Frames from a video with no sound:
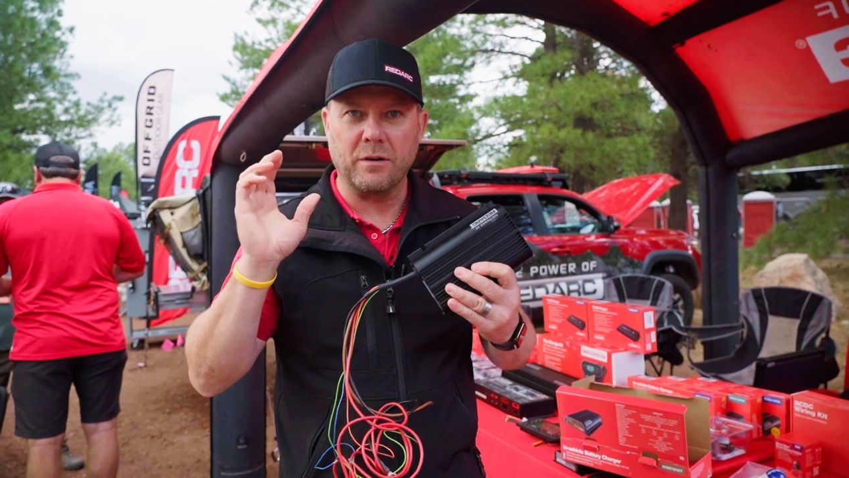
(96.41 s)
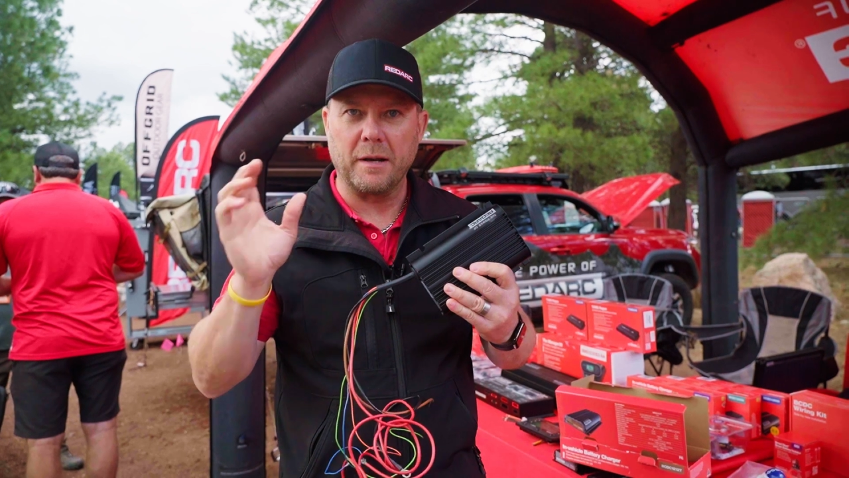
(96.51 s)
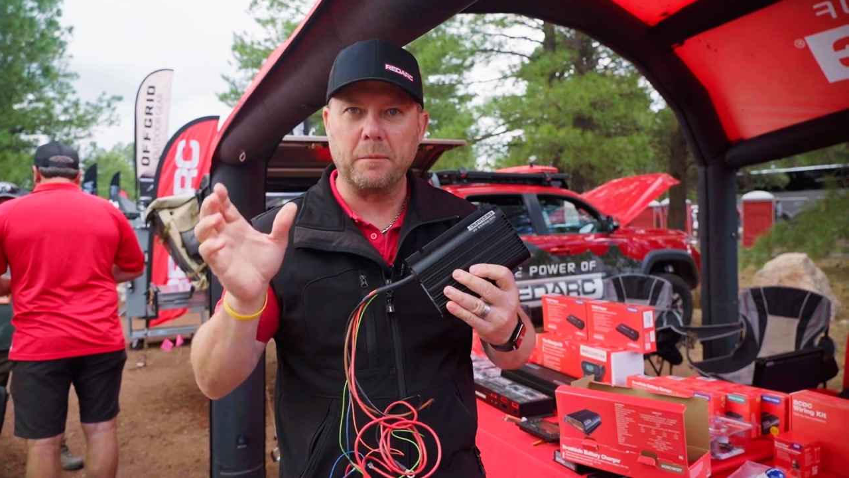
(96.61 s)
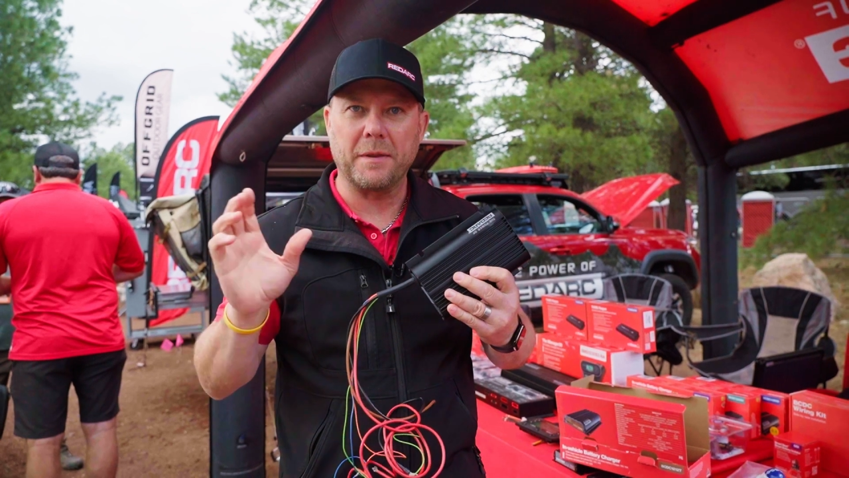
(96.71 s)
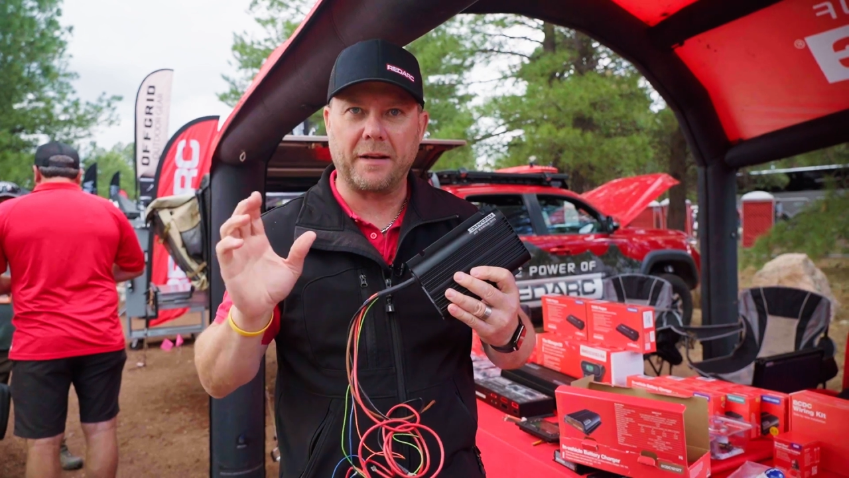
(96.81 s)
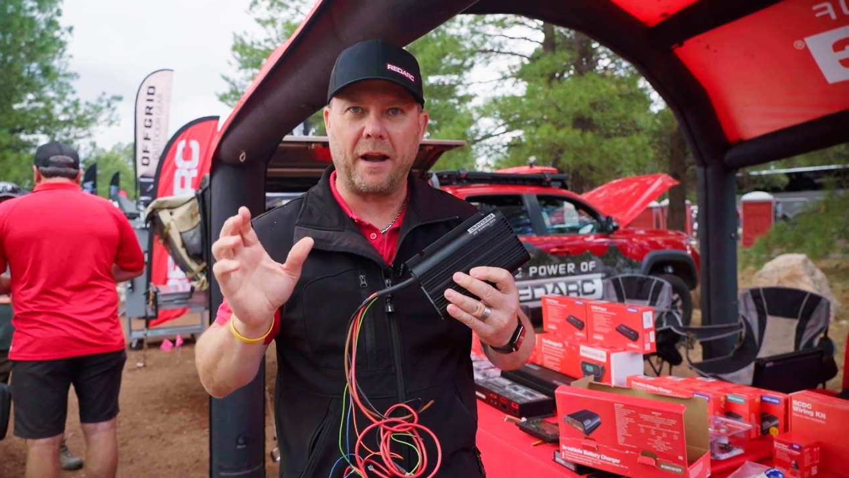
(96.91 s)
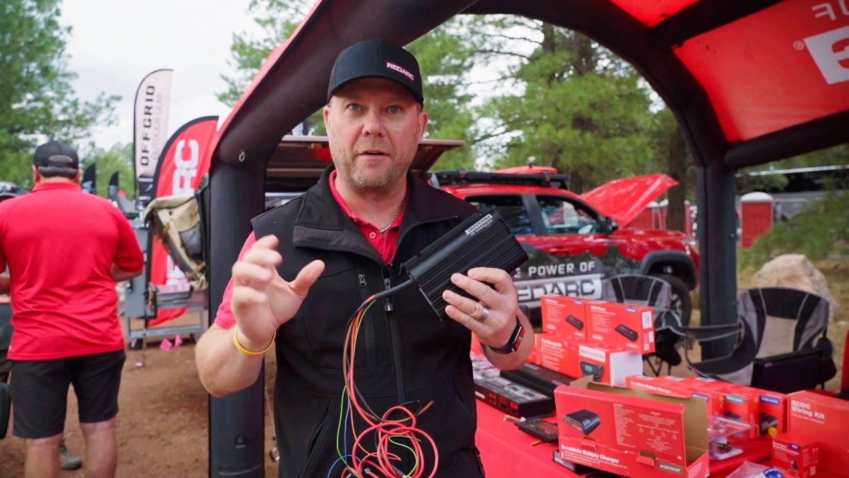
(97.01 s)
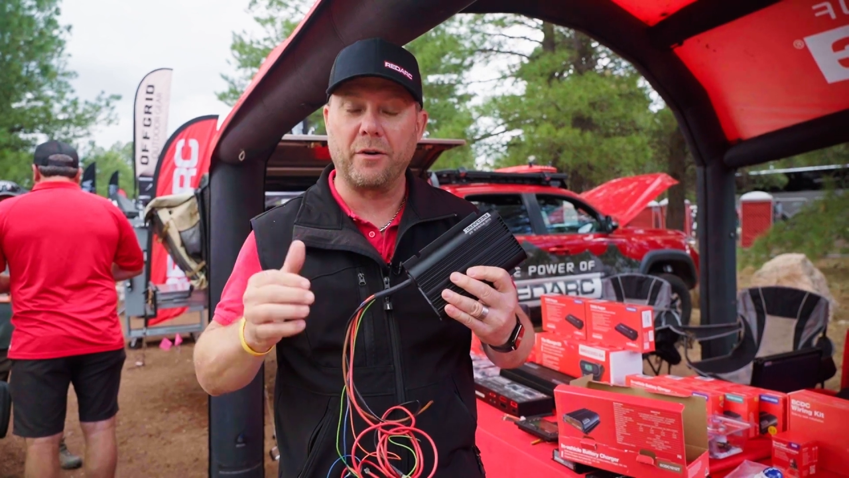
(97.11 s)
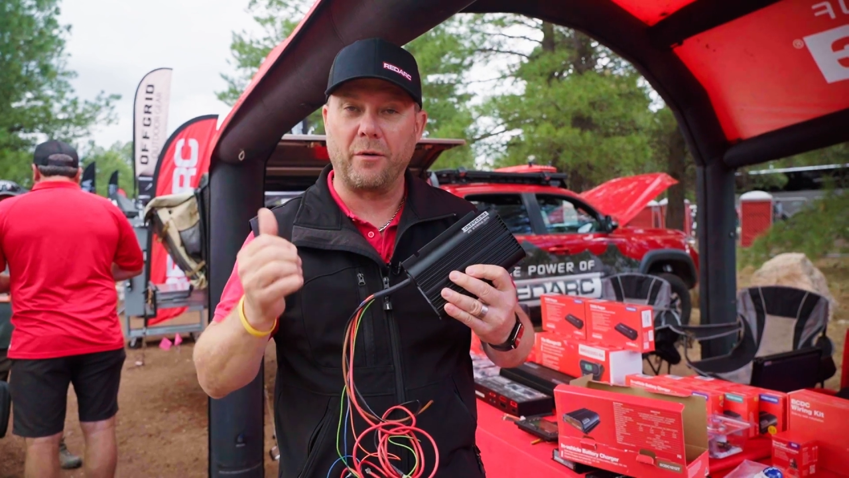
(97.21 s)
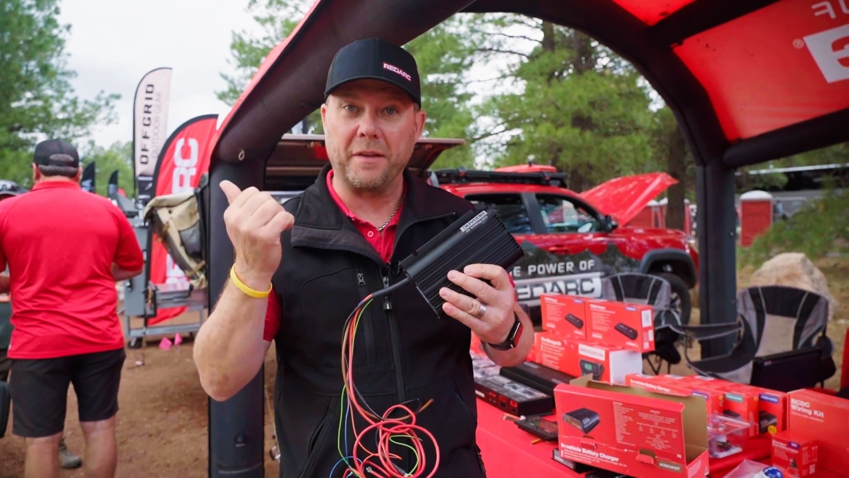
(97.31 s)
limit the
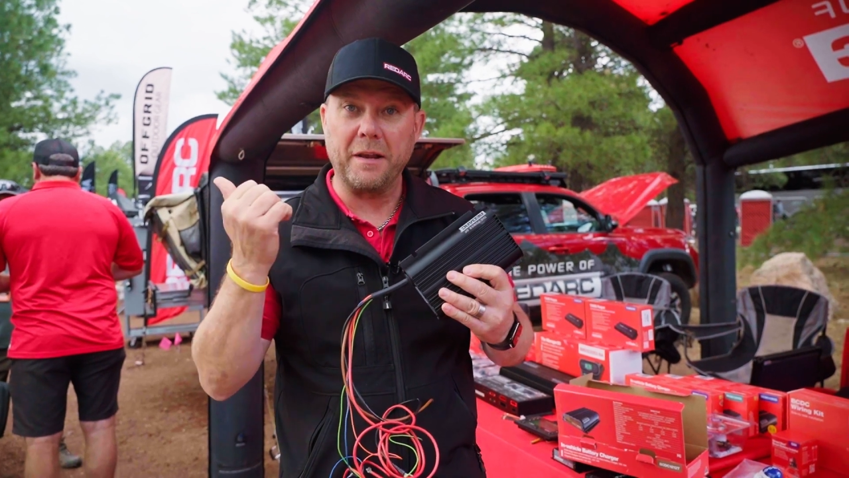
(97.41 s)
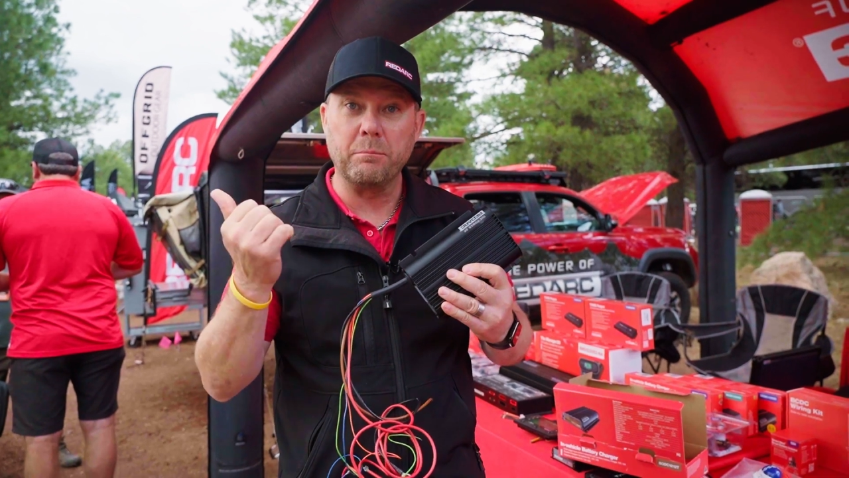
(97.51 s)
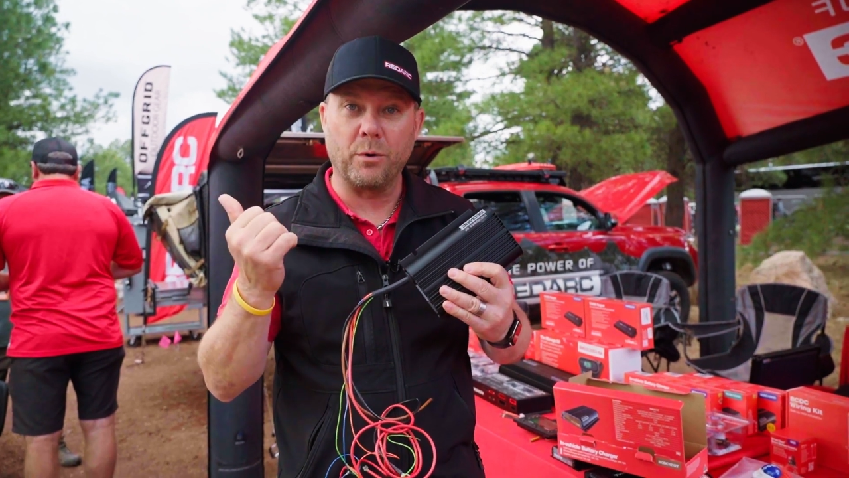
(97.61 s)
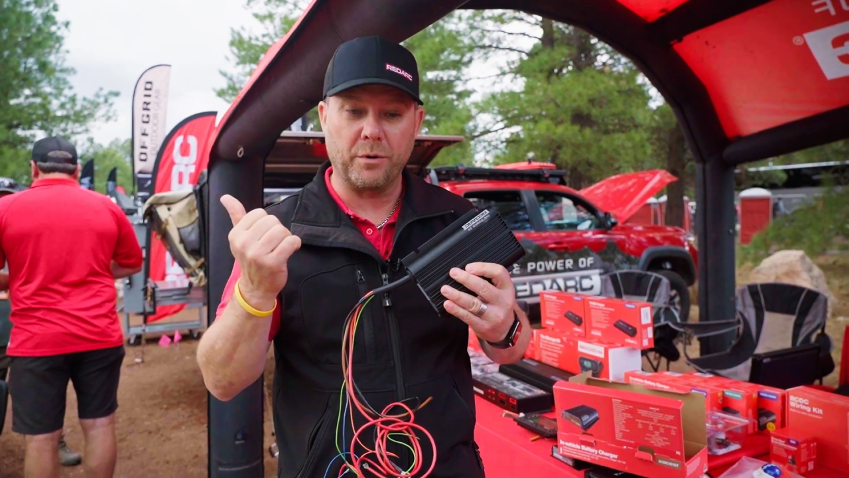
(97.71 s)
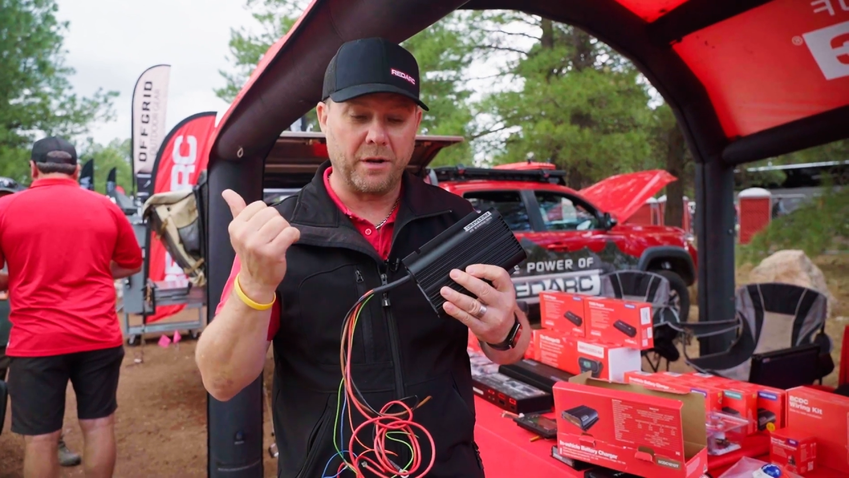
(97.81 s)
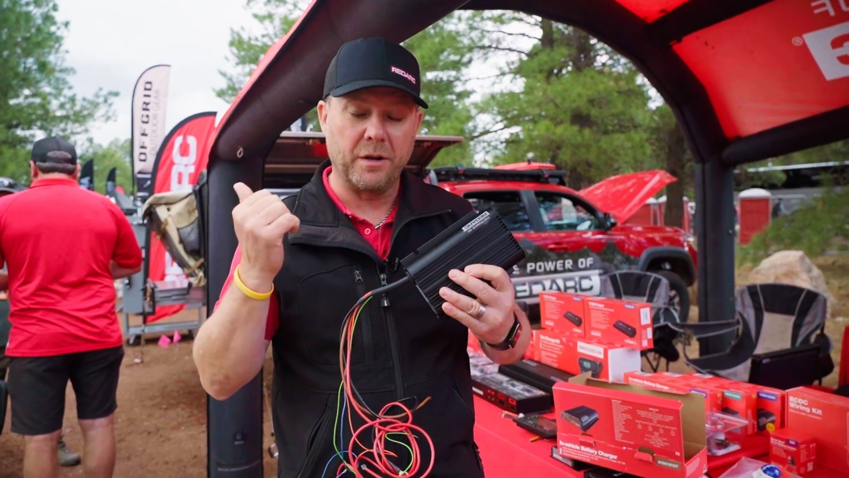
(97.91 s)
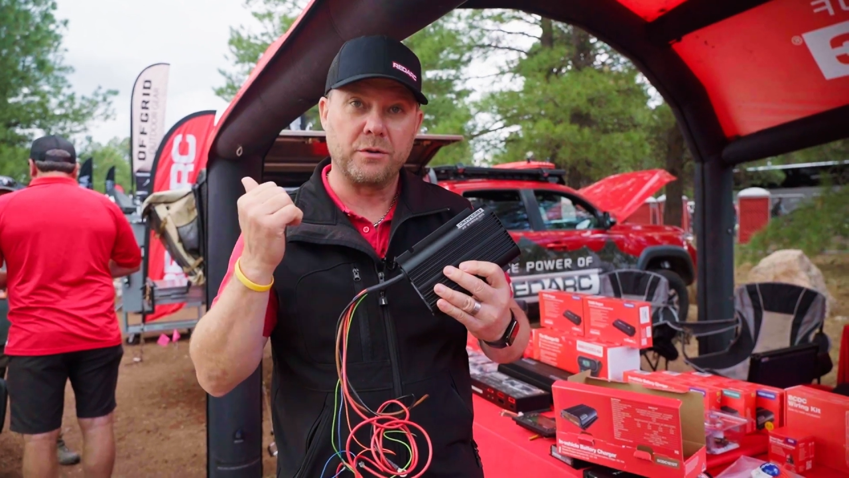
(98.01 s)
current on the input